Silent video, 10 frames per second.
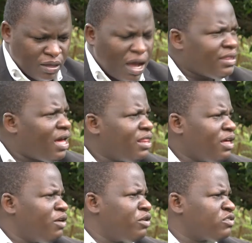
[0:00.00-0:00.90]
Are there other
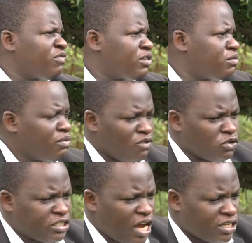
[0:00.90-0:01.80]
areas of investment before we
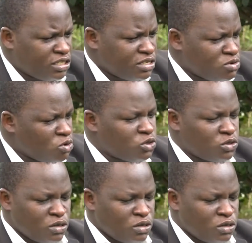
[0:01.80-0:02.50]
touch those?